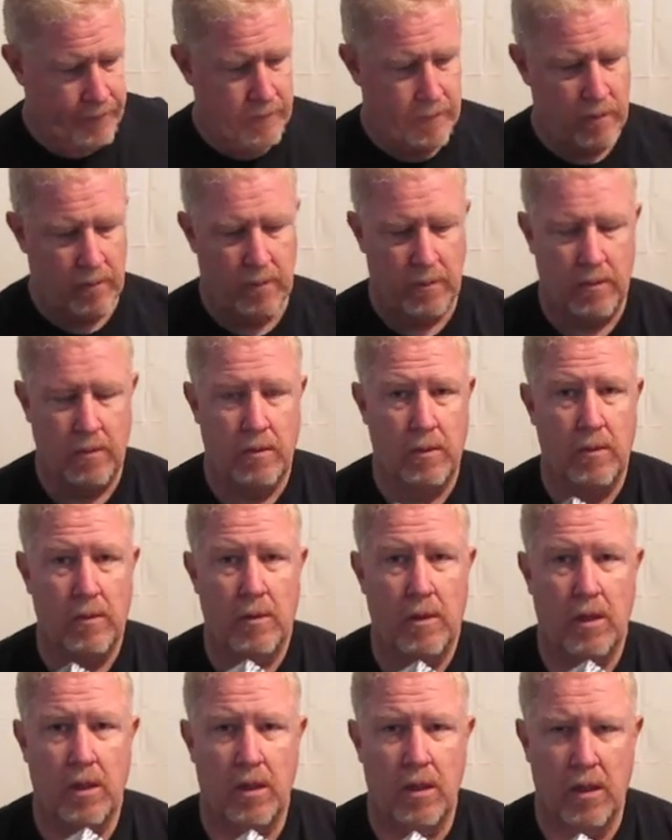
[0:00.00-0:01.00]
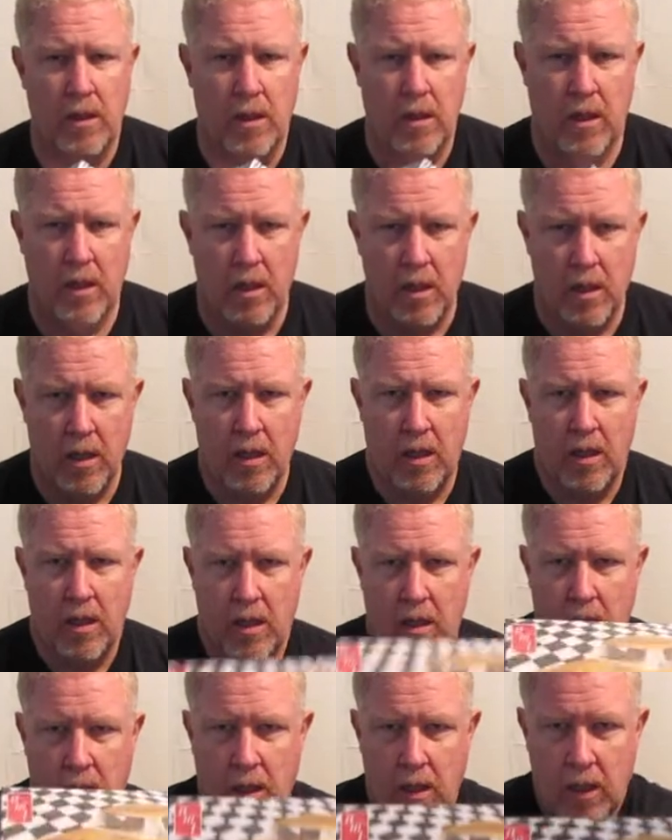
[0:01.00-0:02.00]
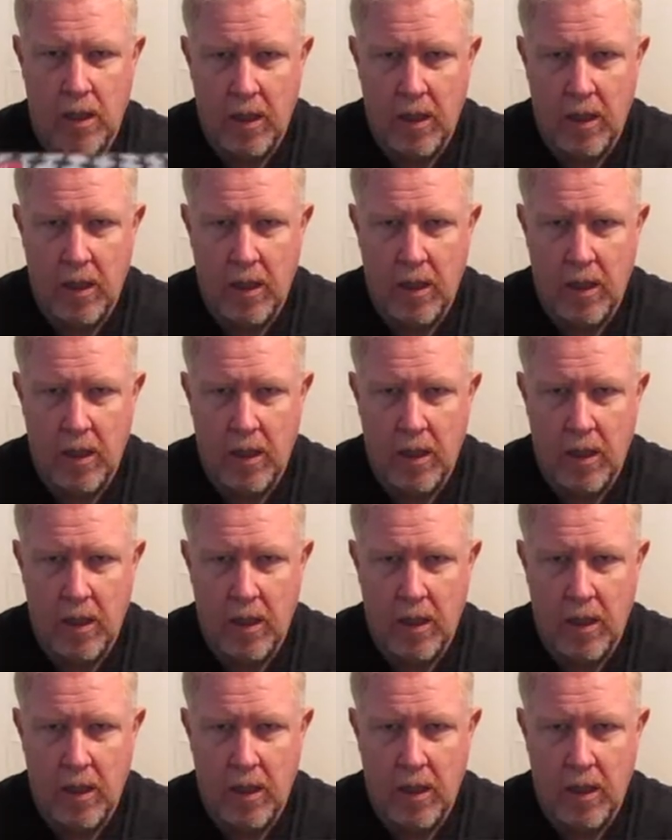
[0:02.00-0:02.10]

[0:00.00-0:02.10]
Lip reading: [no speech]